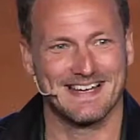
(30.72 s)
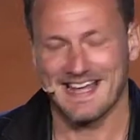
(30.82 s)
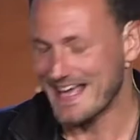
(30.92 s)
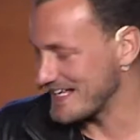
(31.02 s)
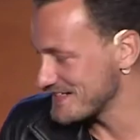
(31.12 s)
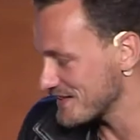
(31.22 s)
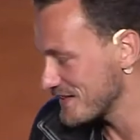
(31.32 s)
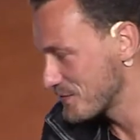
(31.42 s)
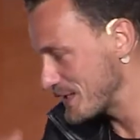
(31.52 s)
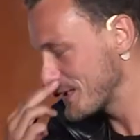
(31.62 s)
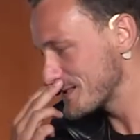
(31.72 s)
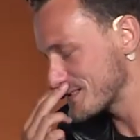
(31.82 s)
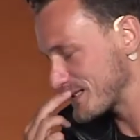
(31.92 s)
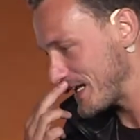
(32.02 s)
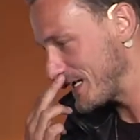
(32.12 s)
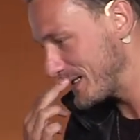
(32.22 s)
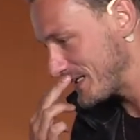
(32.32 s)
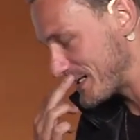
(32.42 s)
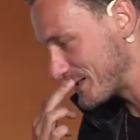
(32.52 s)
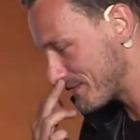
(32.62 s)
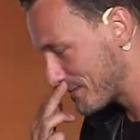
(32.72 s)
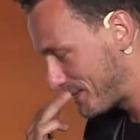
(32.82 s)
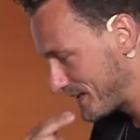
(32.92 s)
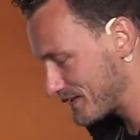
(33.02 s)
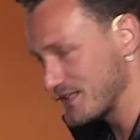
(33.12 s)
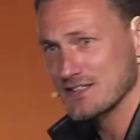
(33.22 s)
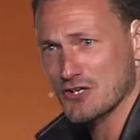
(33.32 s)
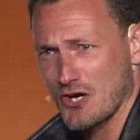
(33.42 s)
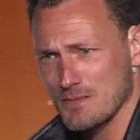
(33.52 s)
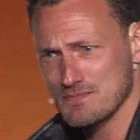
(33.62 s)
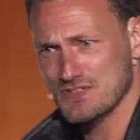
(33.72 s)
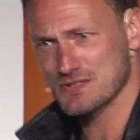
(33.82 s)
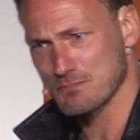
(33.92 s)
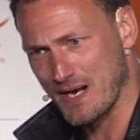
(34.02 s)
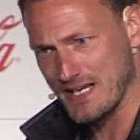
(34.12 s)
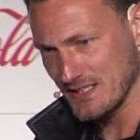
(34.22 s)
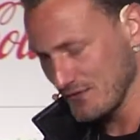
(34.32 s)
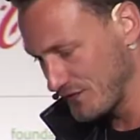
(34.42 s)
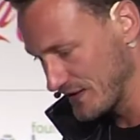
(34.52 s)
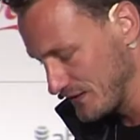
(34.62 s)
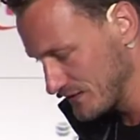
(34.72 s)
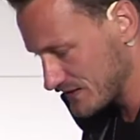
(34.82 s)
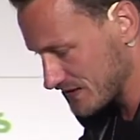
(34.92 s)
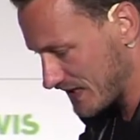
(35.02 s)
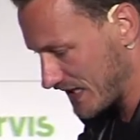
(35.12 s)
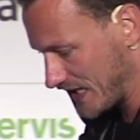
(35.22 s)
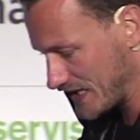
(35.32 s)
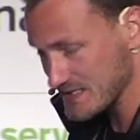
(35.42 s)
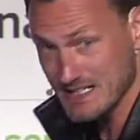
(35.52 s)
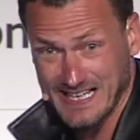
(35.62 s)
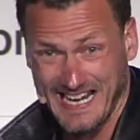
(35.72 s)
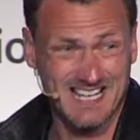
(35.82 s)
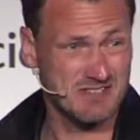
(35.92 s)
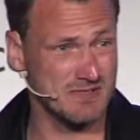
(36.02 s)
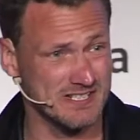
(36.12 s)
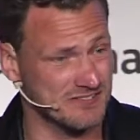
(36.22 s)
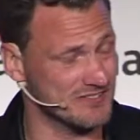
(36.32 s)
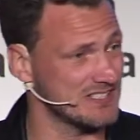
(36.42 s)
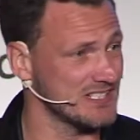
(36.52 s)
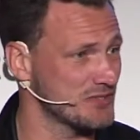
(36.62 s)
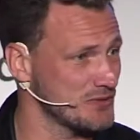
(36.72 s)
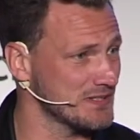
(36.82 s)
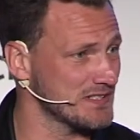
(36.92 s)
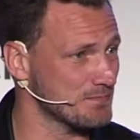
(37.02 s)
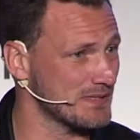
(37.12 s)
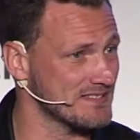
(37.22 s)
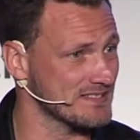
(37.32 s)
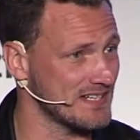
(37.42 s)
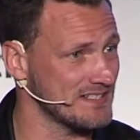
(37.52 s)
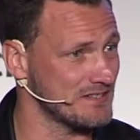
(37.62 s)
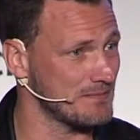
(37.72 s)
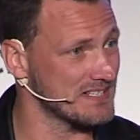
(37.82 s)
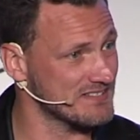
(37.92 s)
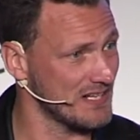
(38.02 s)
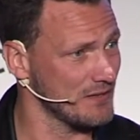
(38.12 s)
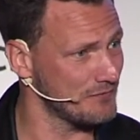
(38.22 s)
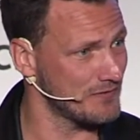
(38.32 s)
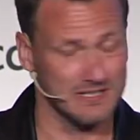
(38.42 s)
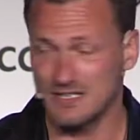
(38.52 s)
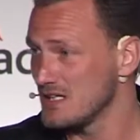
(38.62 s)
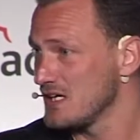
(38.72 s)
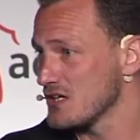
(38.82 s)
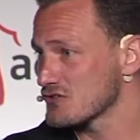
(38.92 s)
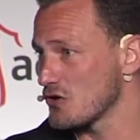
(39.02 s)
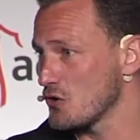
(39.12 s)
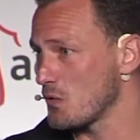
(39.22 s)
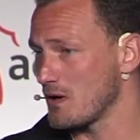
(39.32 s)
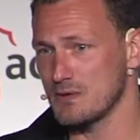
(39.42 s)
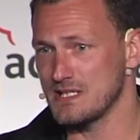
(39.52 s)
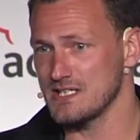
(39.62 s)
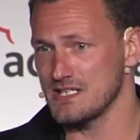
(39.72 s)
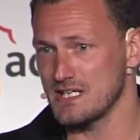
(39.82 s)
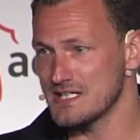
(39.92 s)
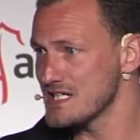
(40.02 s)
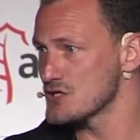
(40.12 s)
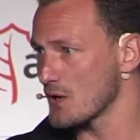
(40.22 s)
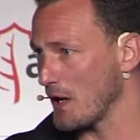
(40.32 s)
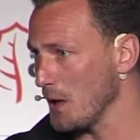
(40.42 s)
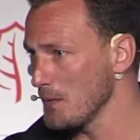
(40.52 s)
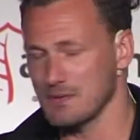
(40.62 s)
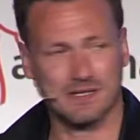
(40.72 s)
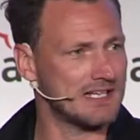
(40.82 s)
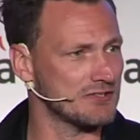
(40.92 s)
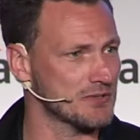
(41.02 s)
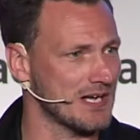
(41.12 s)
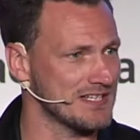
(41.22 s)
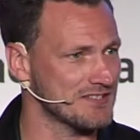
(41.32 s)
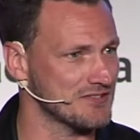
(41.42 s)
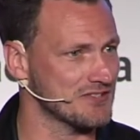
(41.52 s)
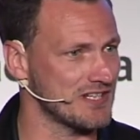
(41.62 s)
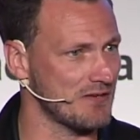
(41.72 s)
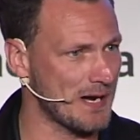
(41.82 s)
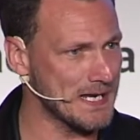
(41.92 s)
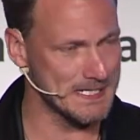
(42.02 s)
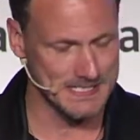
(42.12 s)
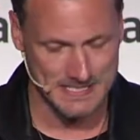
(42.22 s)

And we're going to stay a bit in the comms branding field, and I can't really succeed doing this presentation myself, so I really need your help and you guys to stay awake,